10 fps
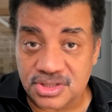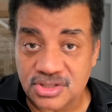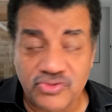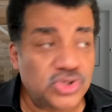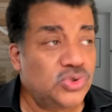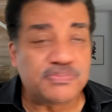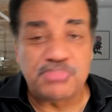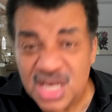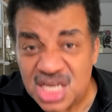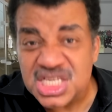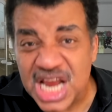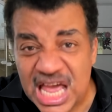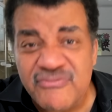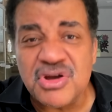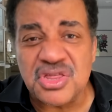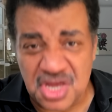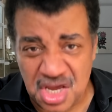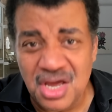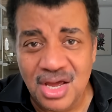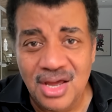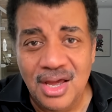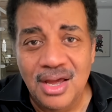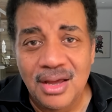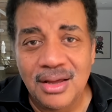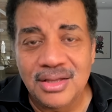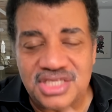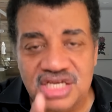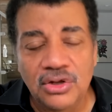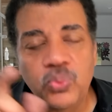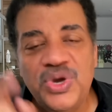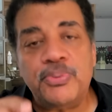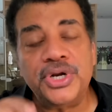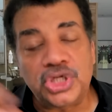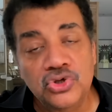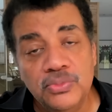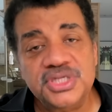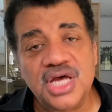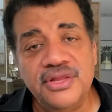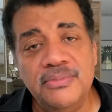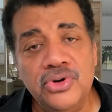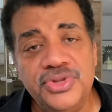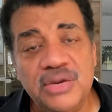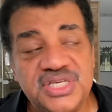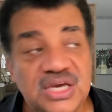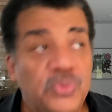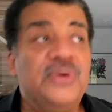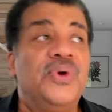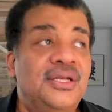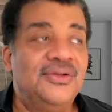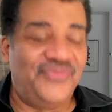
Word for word: Soviet Union beat us at everything until we put humans on the moon. Then we said we win.